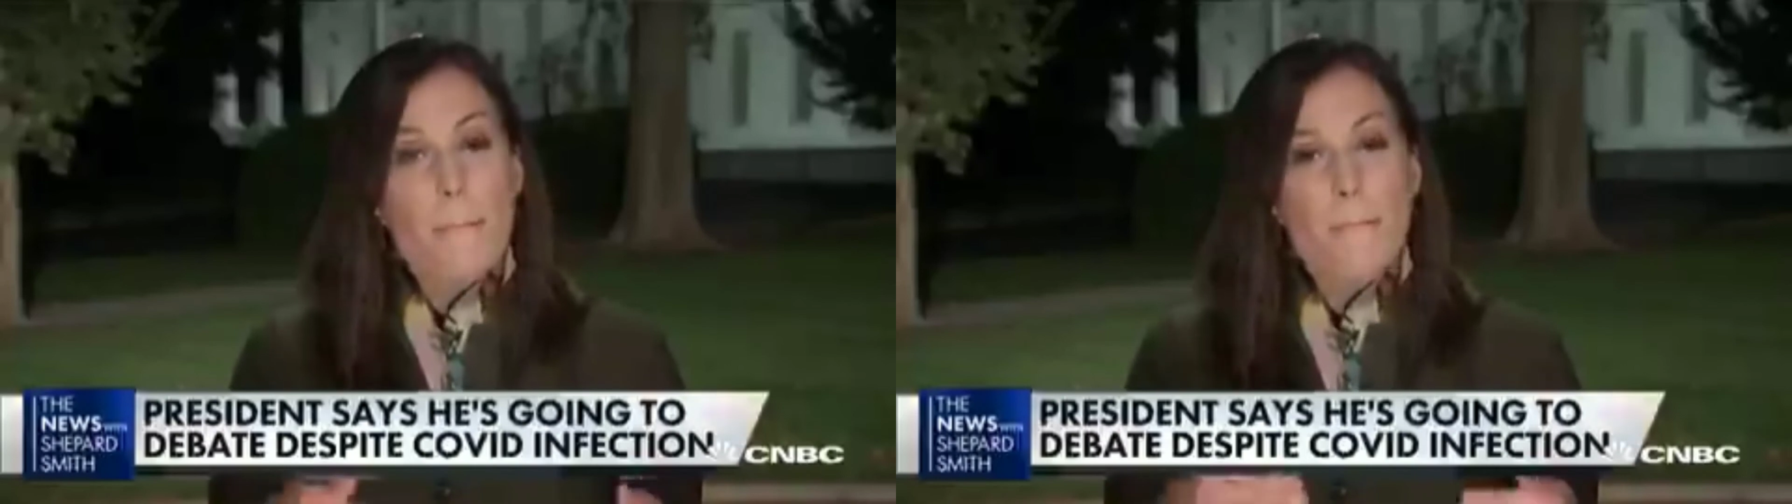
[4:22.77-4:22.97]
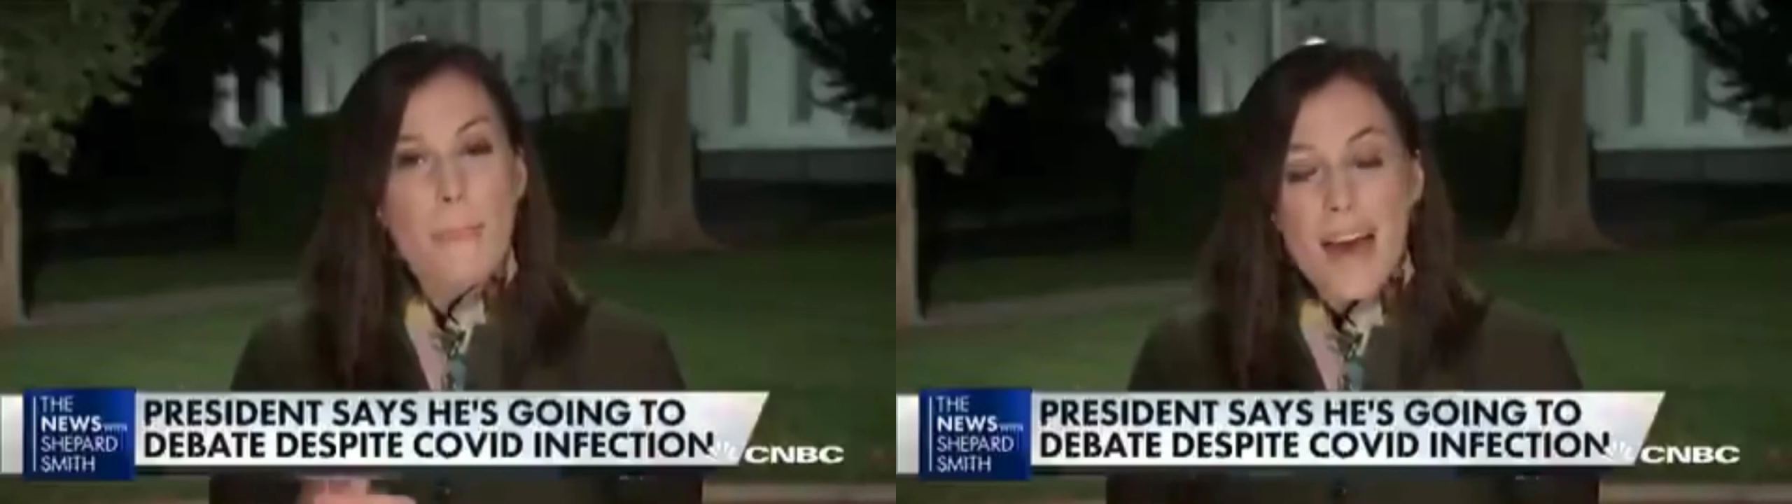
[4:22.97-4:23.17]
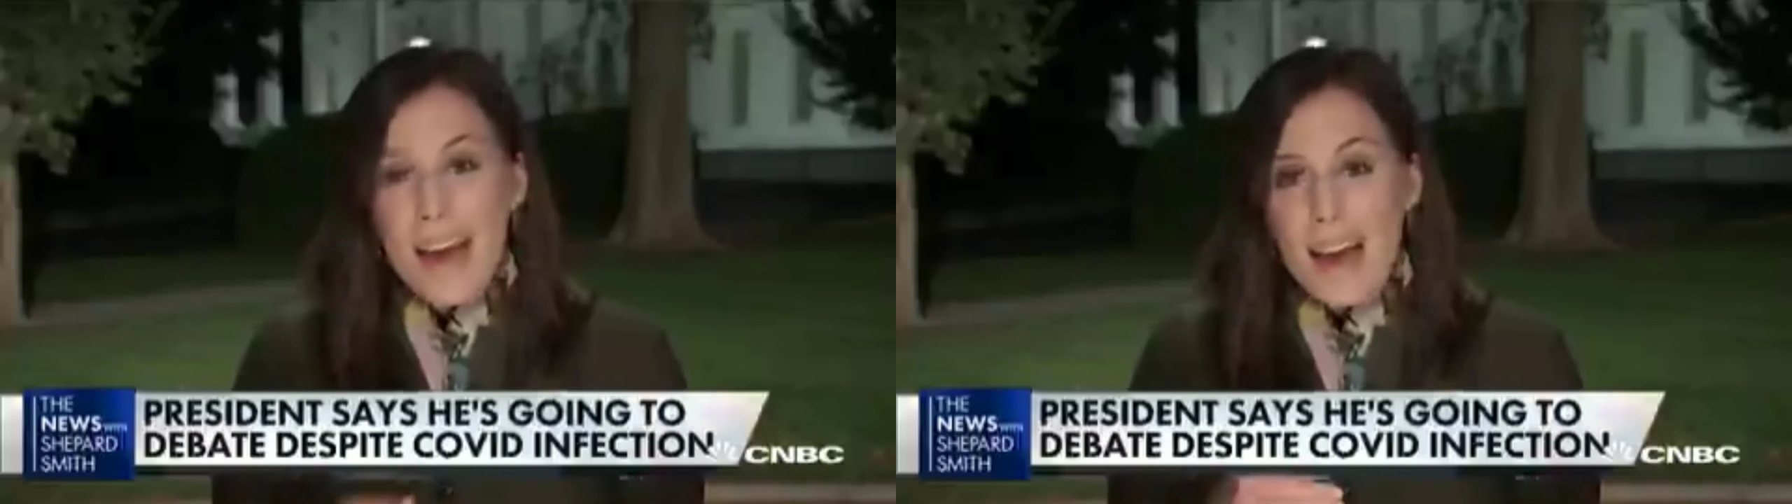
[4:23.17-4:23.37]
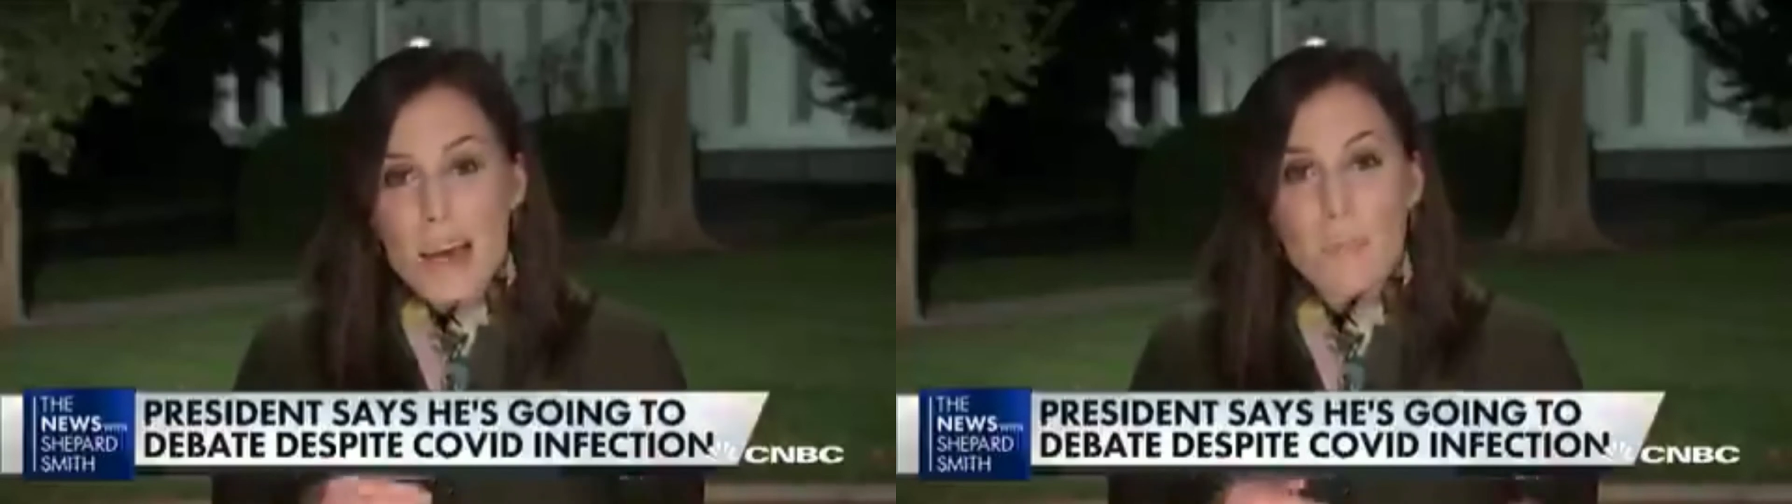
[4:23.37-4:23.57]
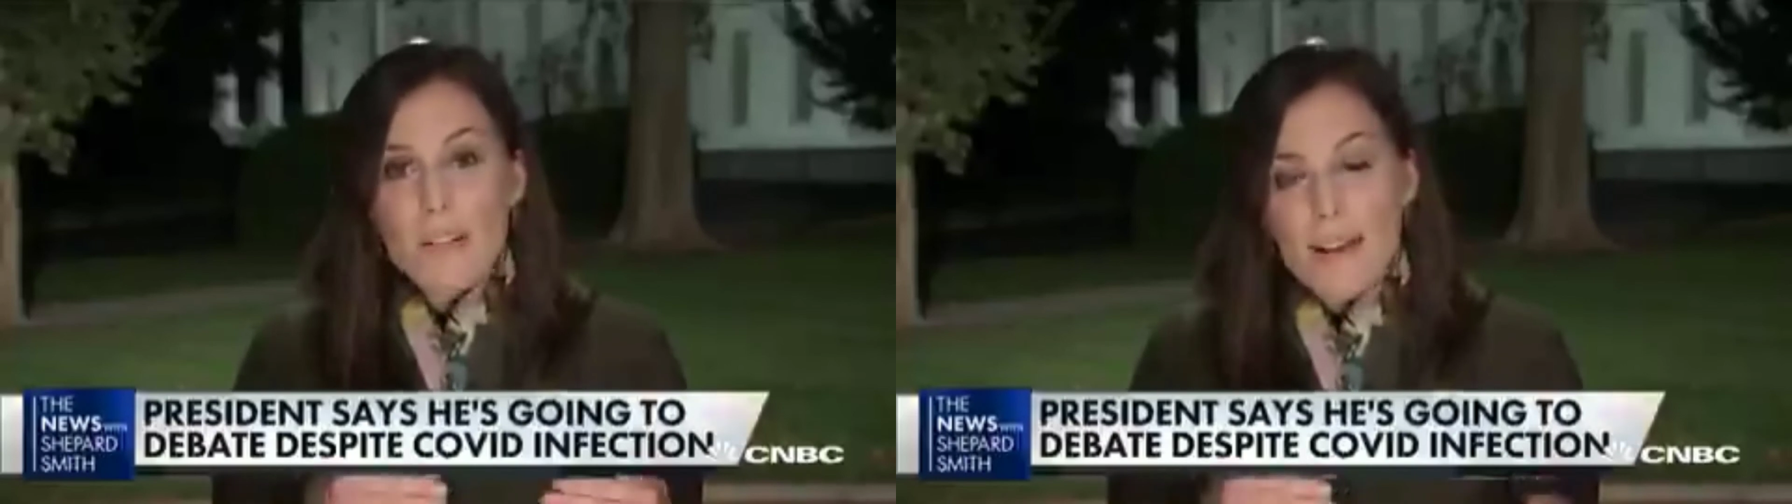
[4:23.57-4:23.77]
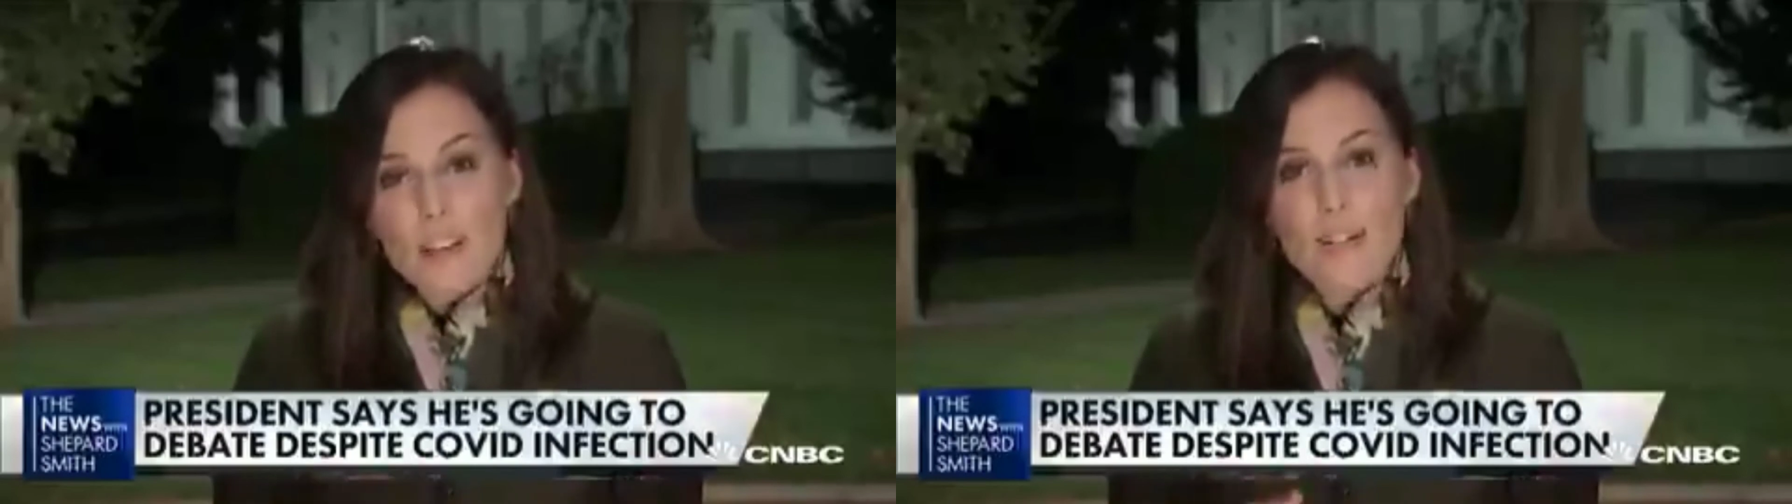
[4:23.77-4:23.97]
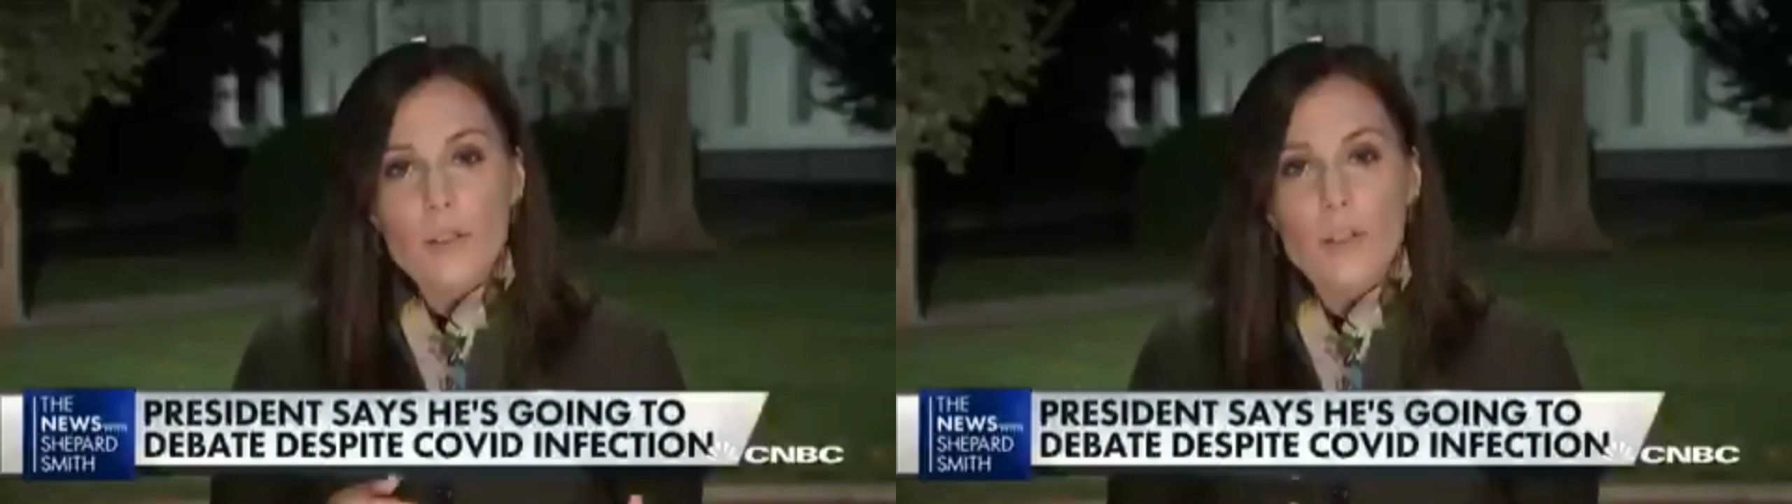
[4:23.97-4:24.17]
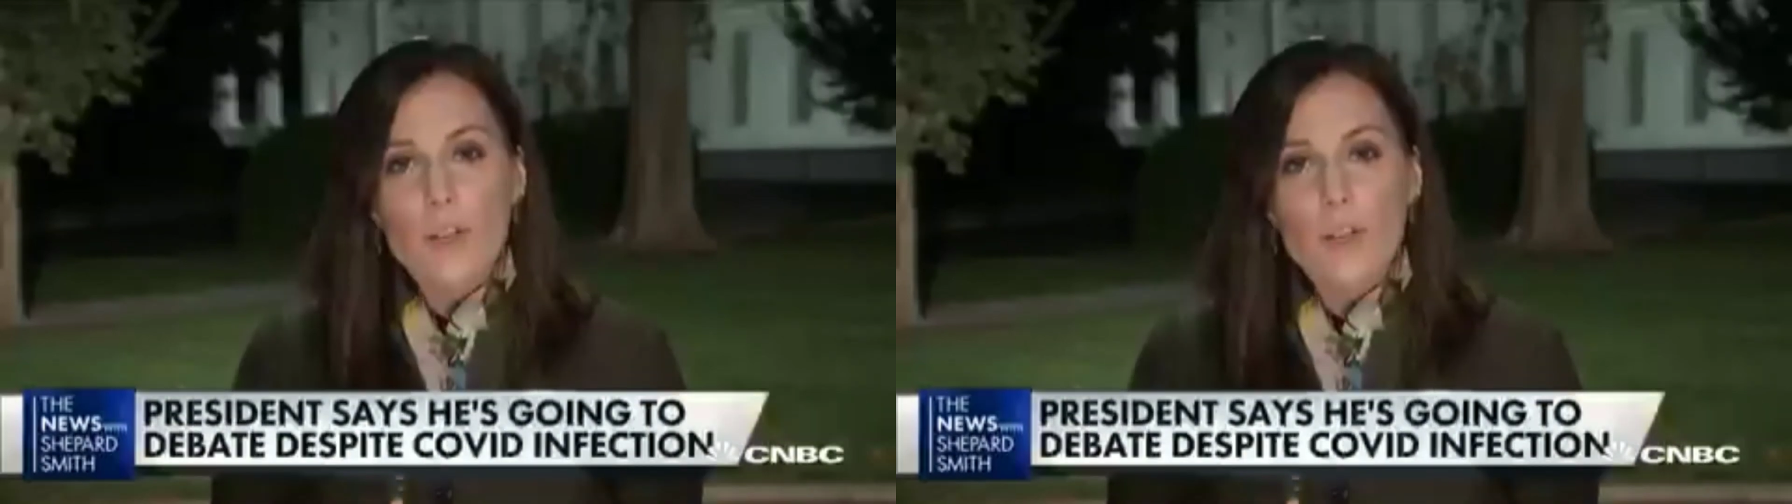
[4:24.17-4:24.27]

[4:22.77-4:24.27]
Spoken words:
may potentially